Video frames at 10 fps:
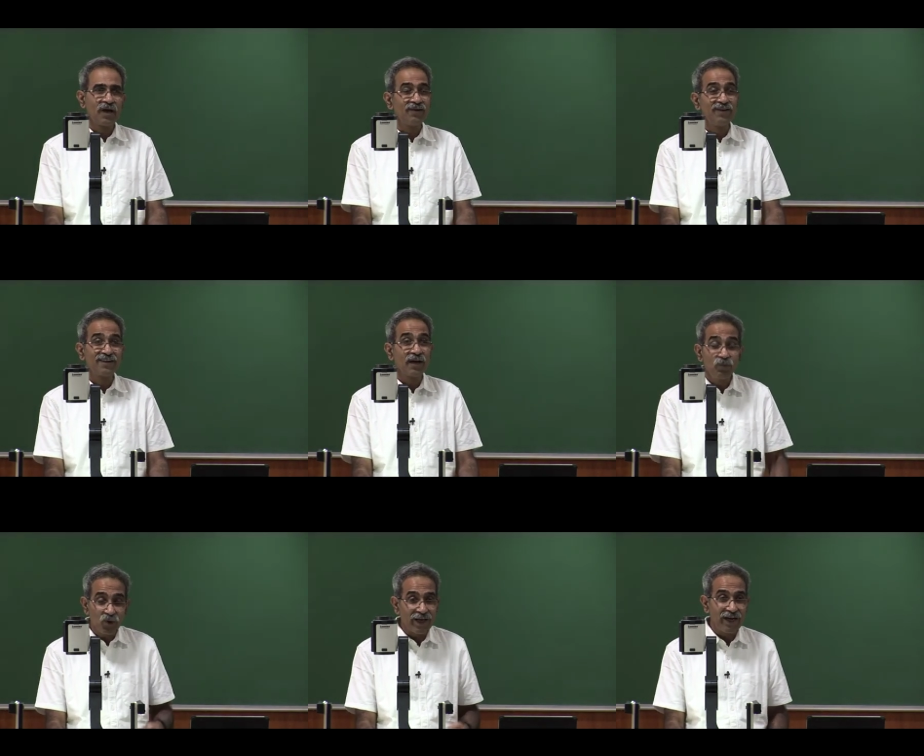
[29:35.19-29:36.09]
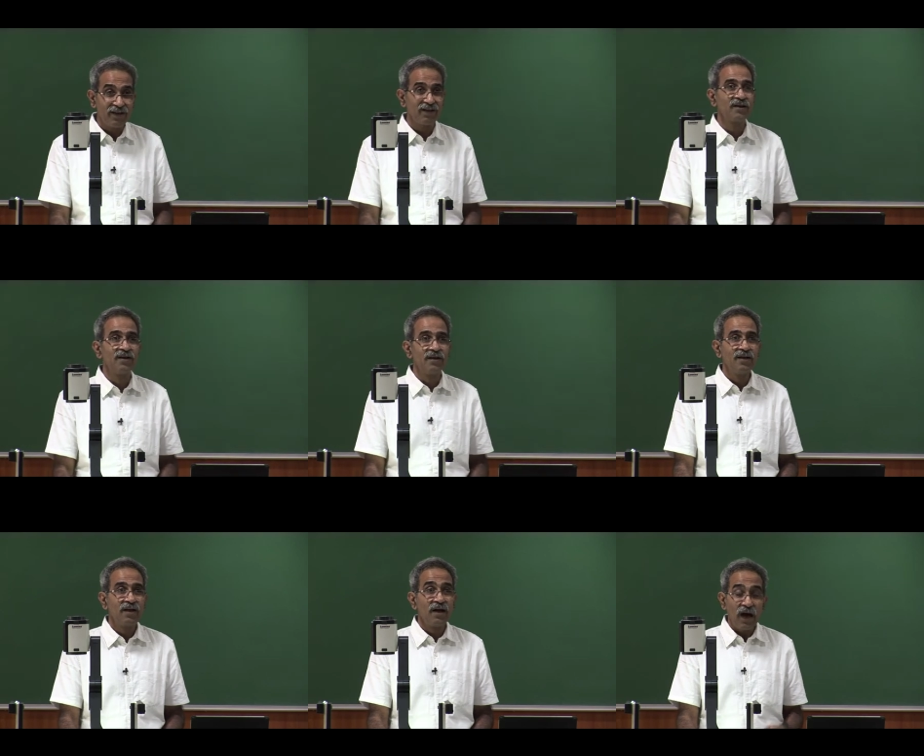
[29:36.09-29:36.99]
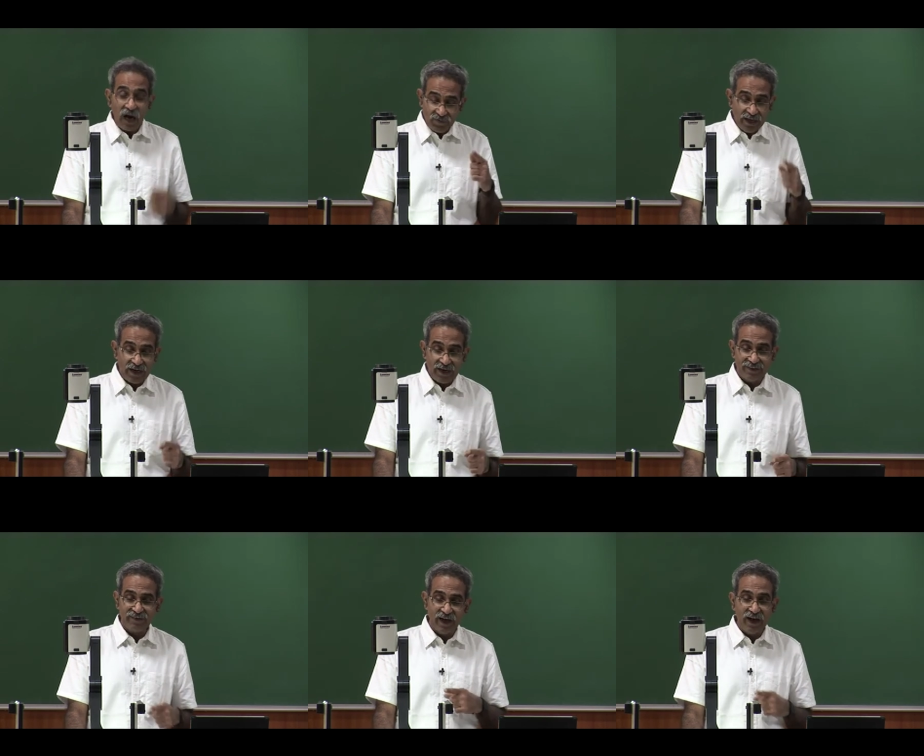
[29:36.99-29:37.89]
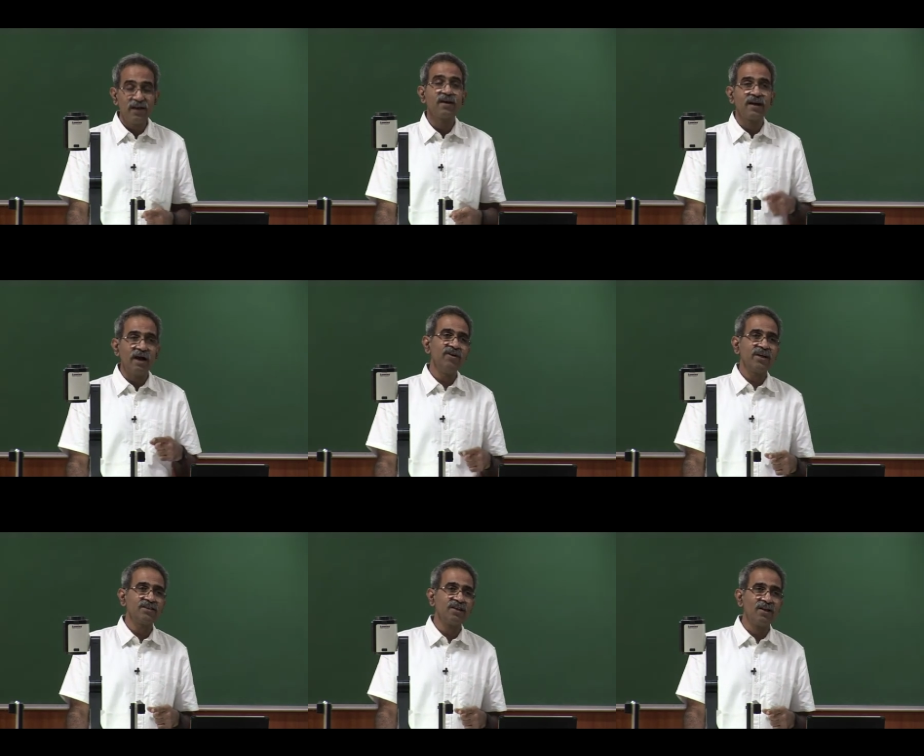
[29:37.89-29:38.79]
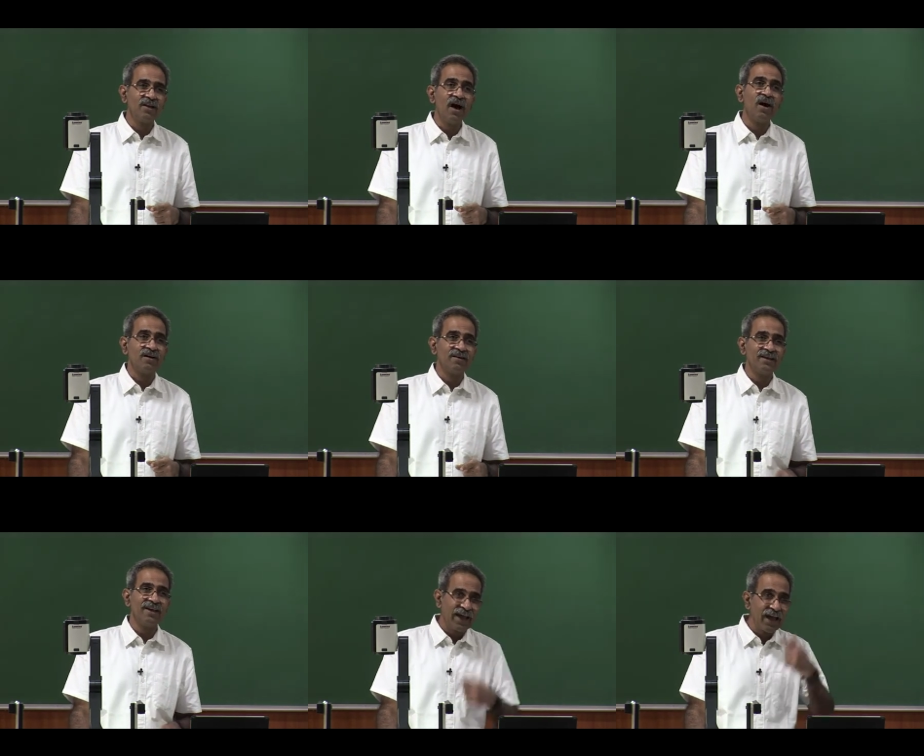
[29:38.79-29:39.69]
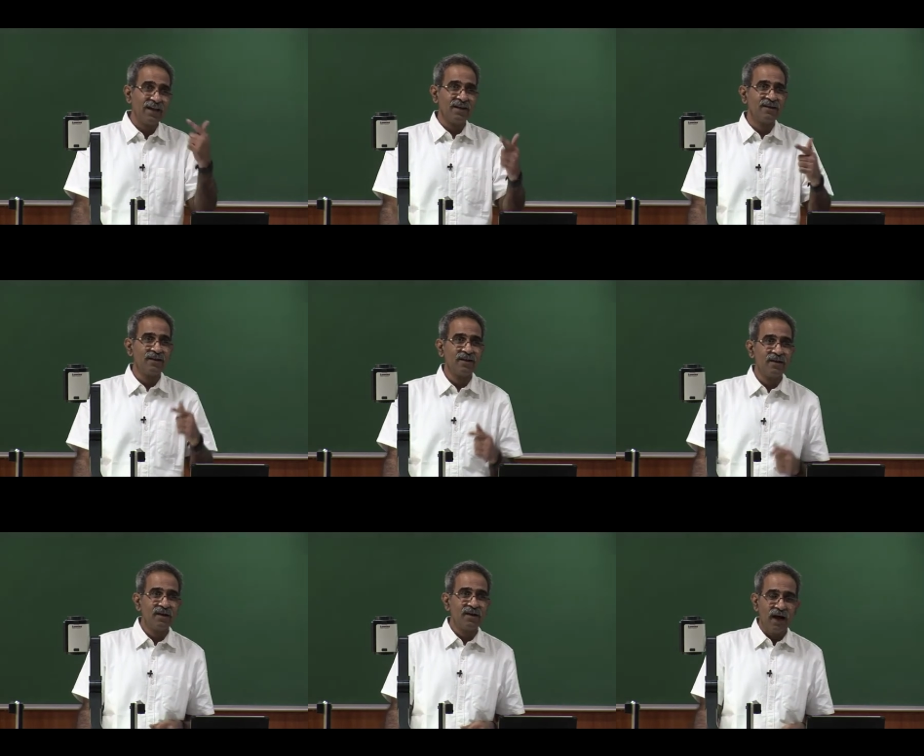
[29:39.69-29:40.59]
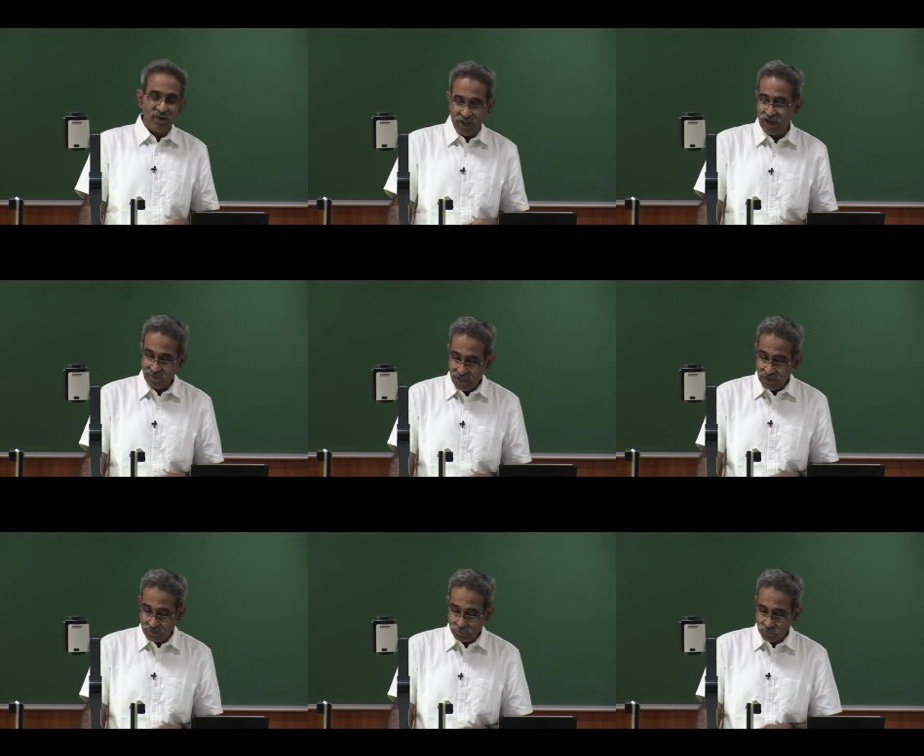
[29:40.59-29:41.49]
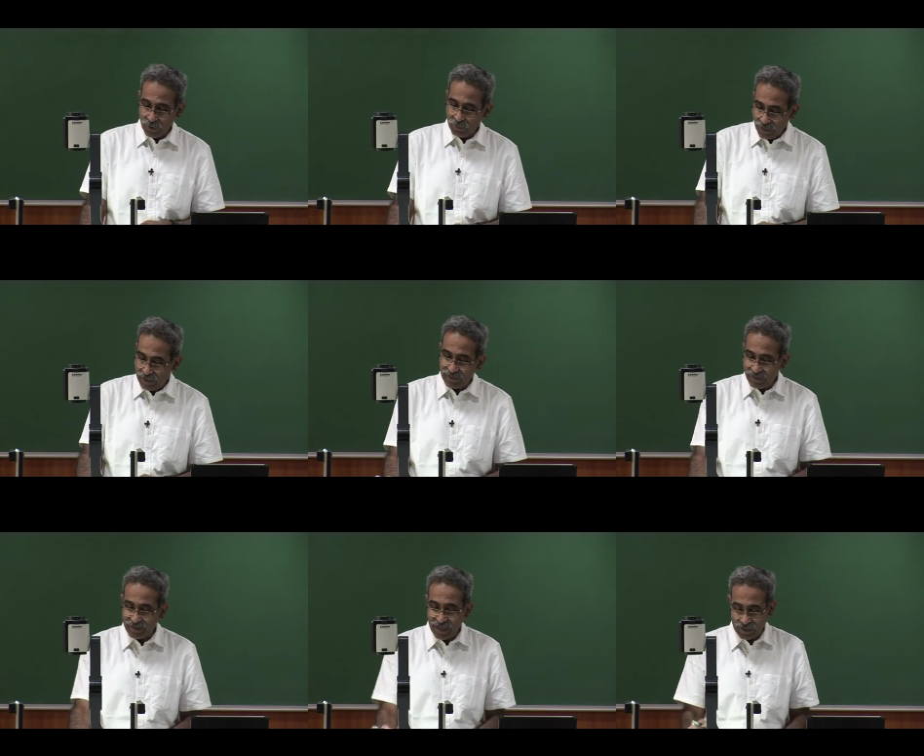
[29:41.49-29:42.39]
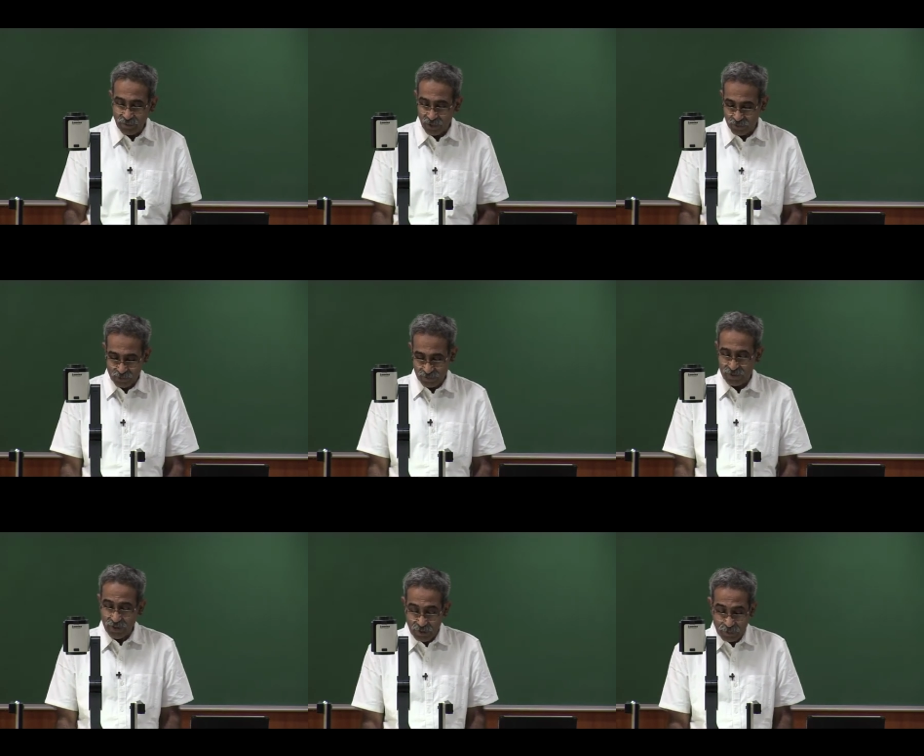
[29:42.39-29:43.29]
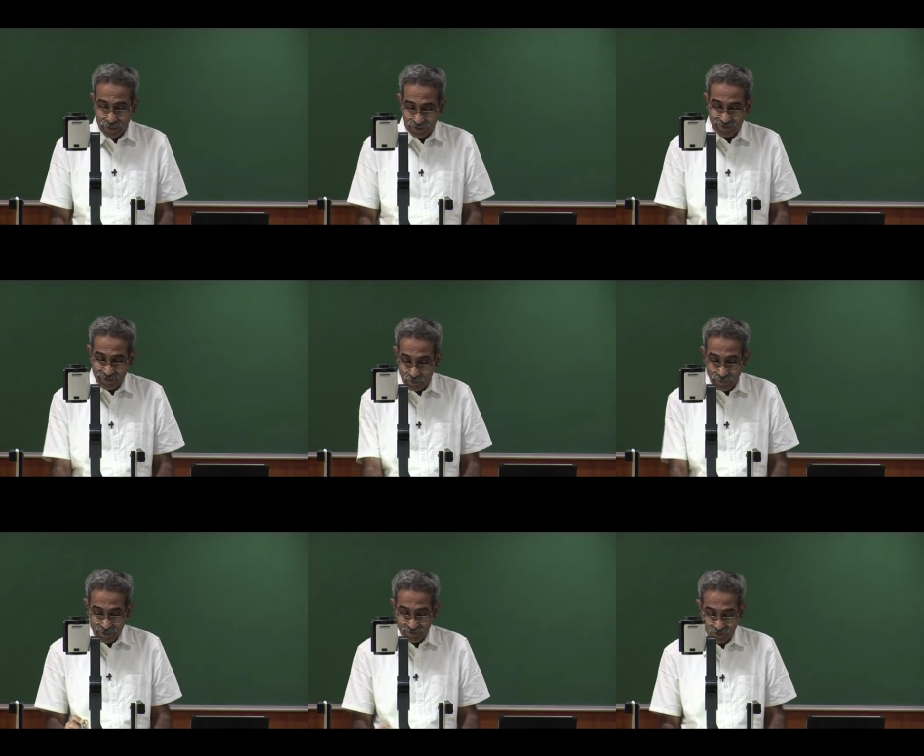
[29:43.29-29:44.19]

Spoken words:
I will come to that after I state gravitational law again after a while. But at this stage I want to make the statement, this